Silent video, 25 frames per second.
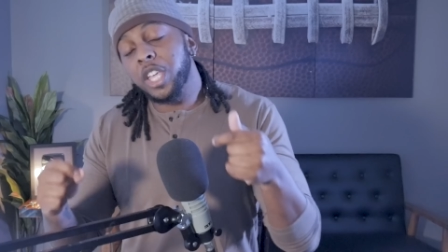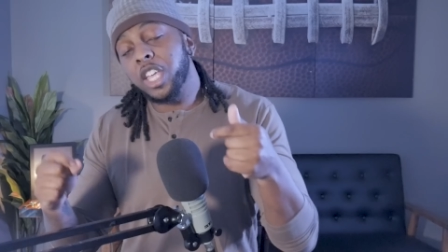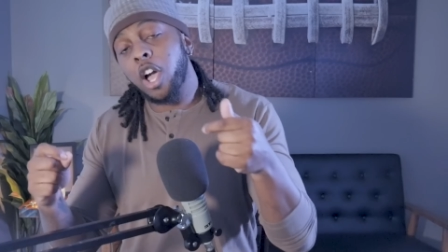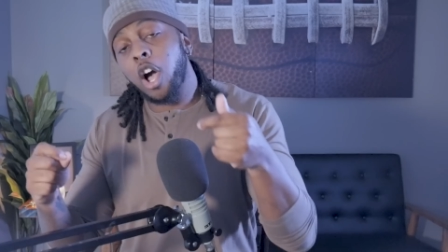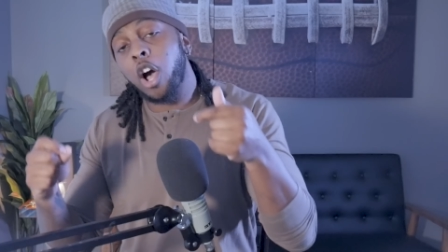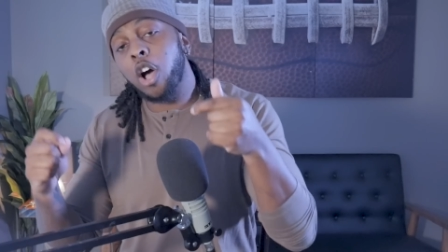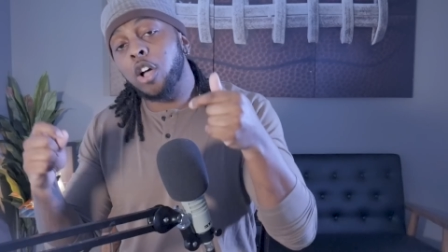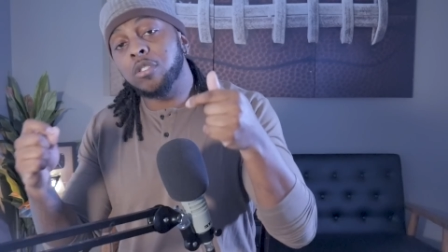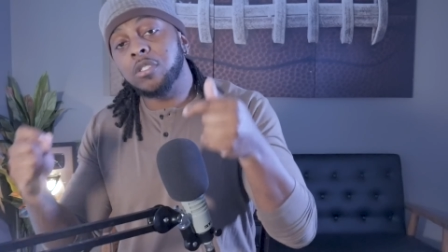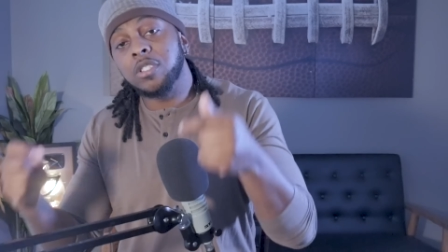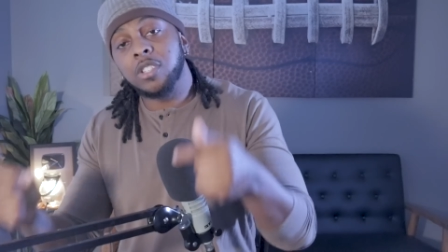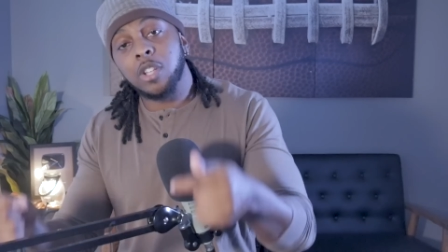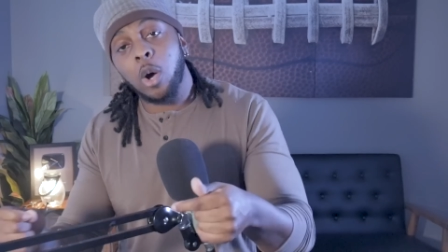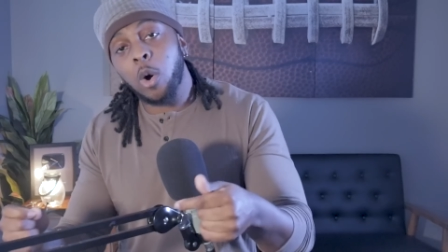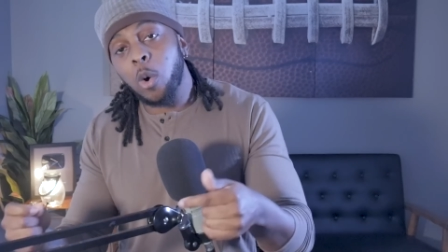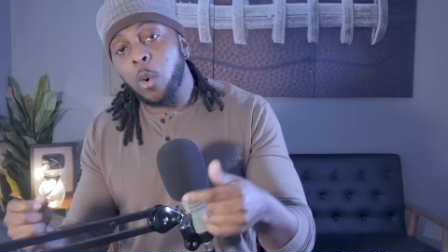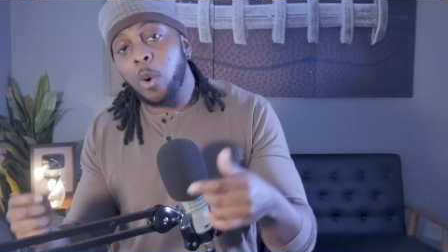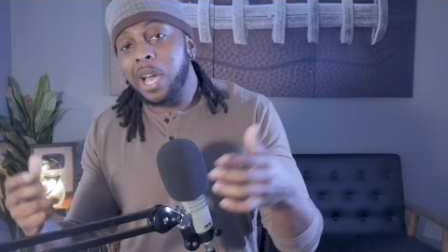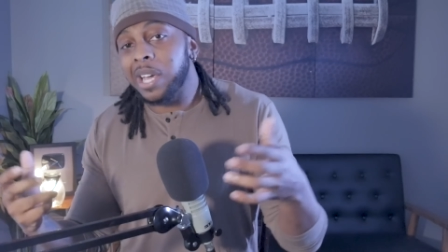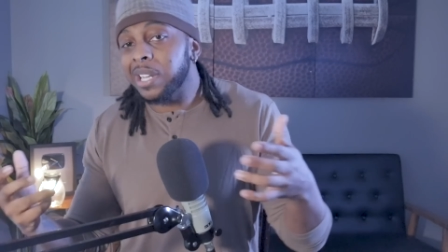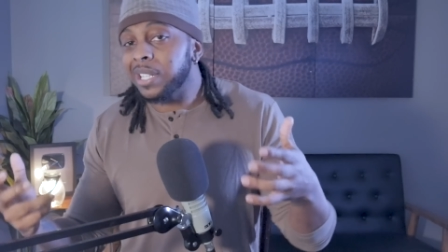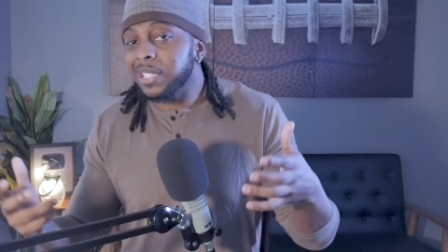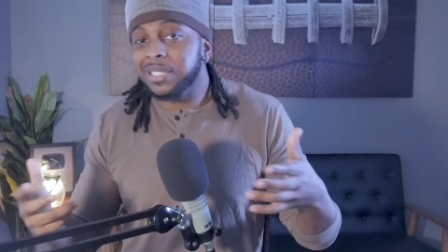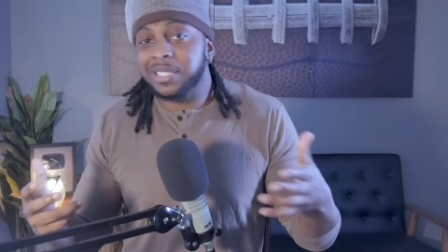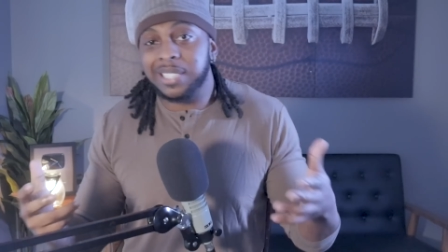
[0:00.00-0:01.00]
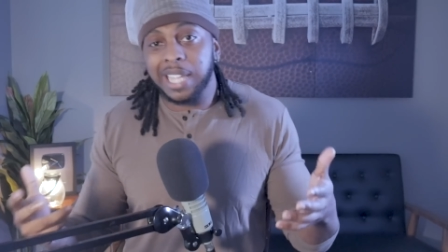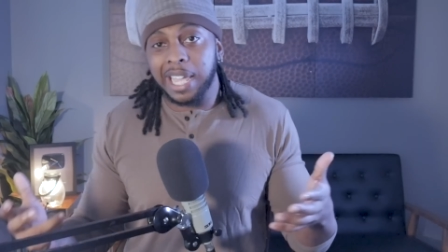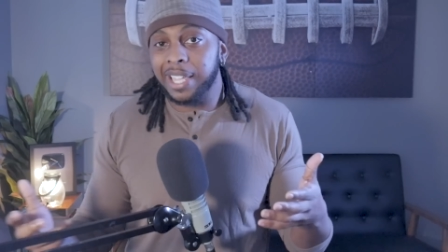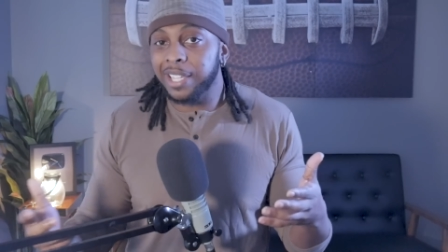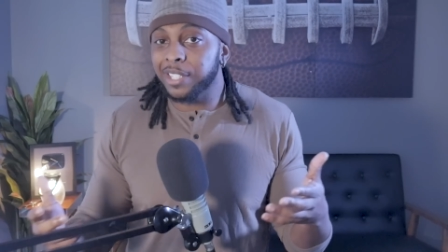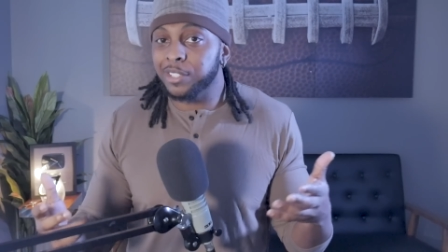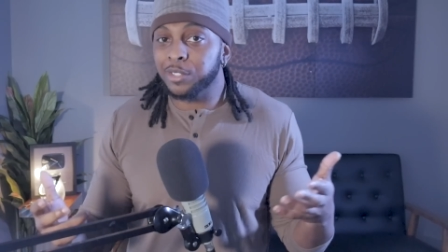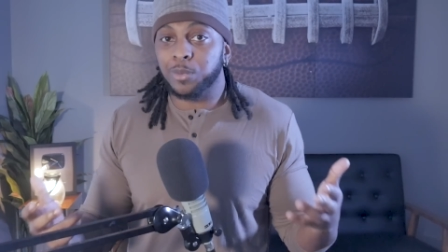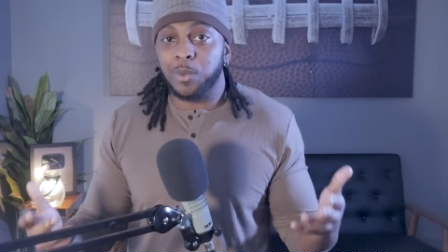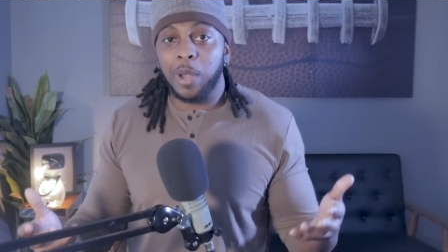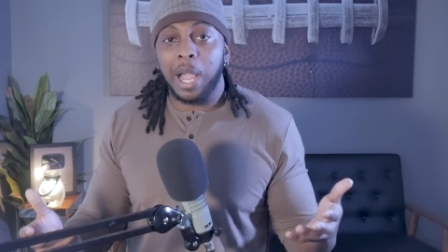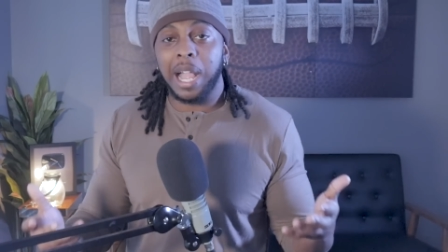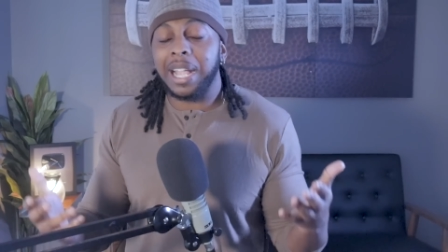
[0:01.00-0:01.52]
We all know how the
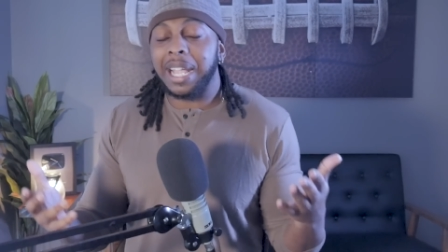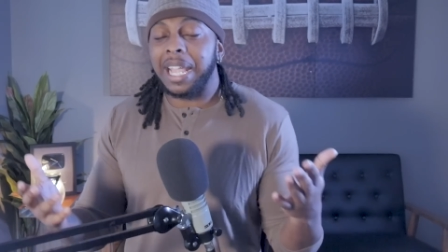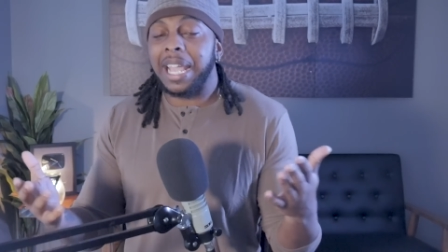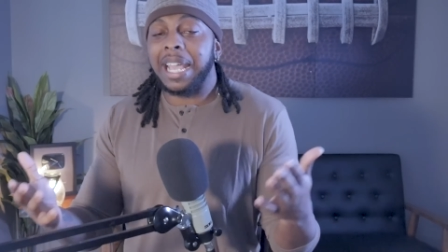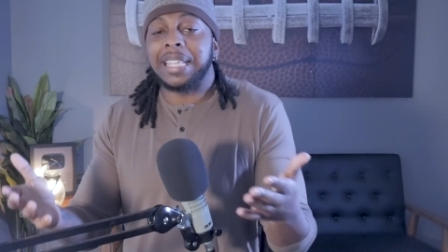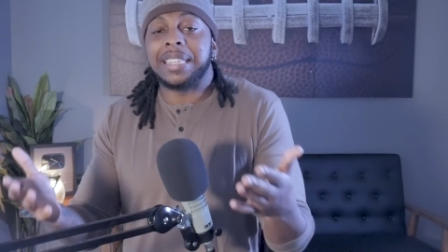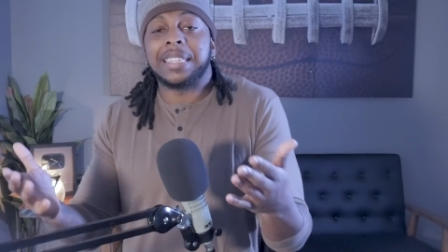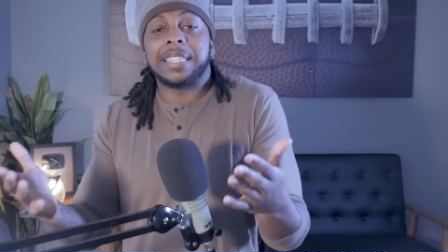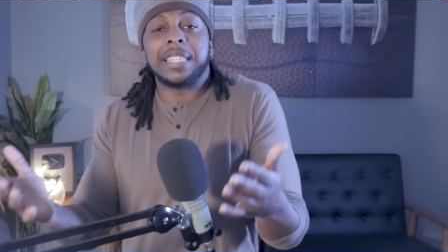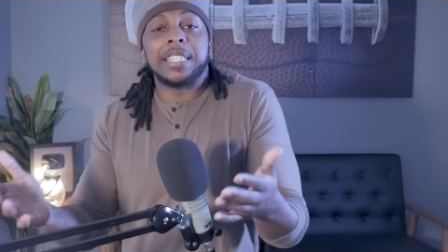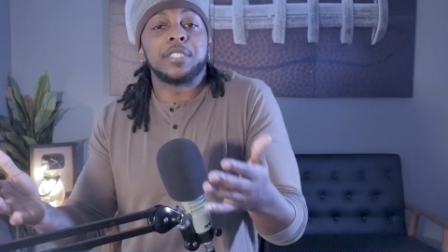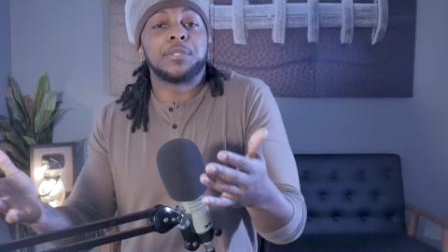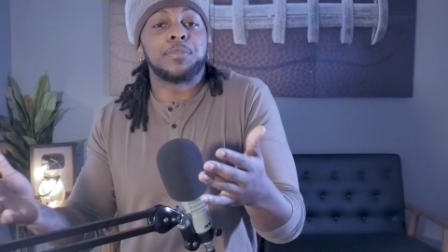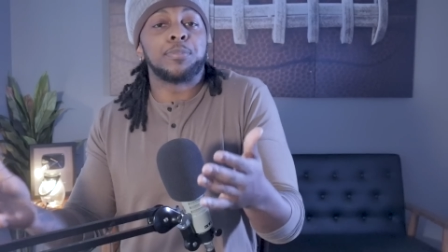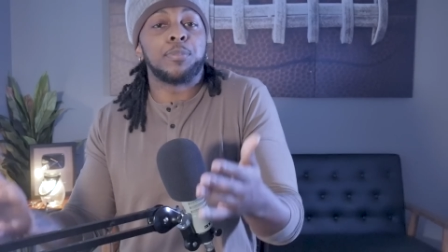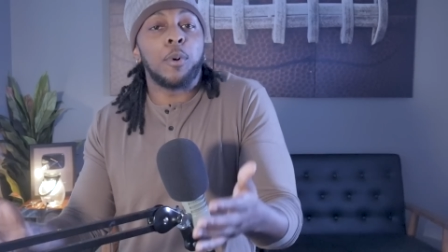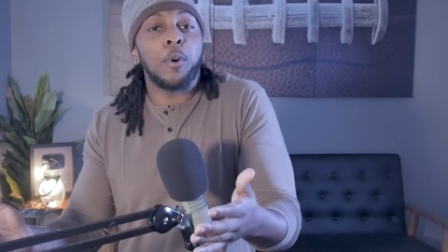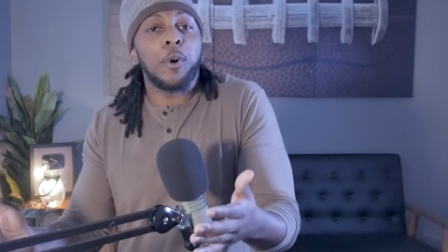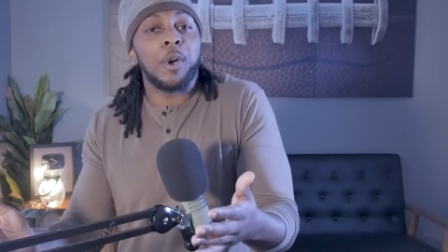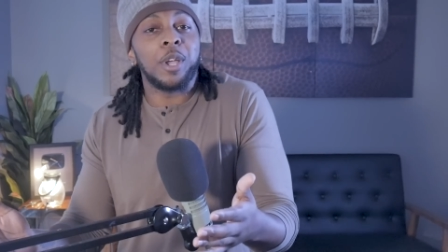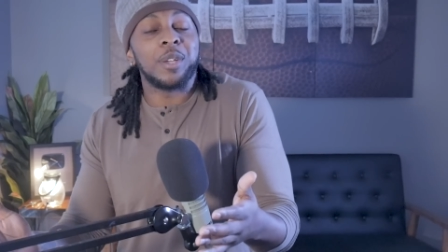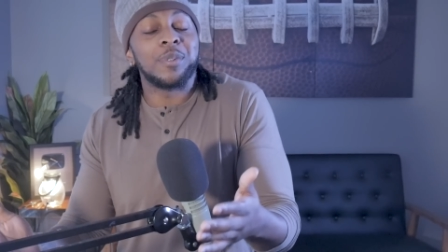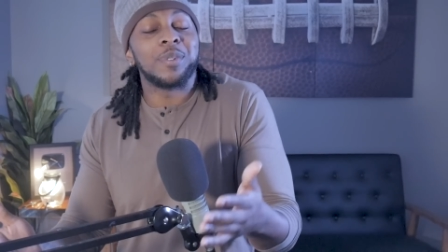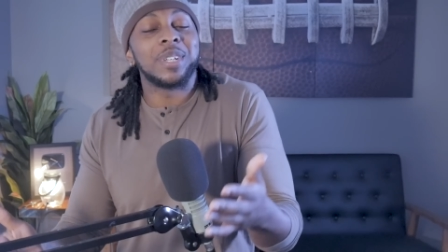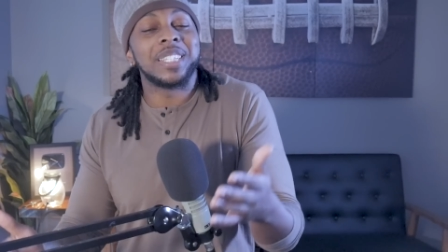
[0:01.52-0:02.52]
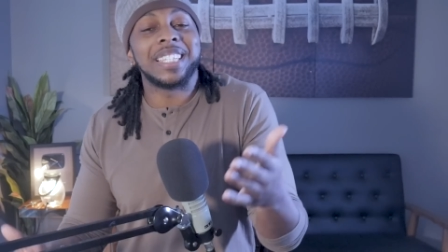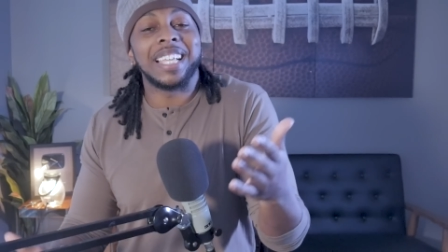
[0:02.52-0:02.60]
Titans rock at this point.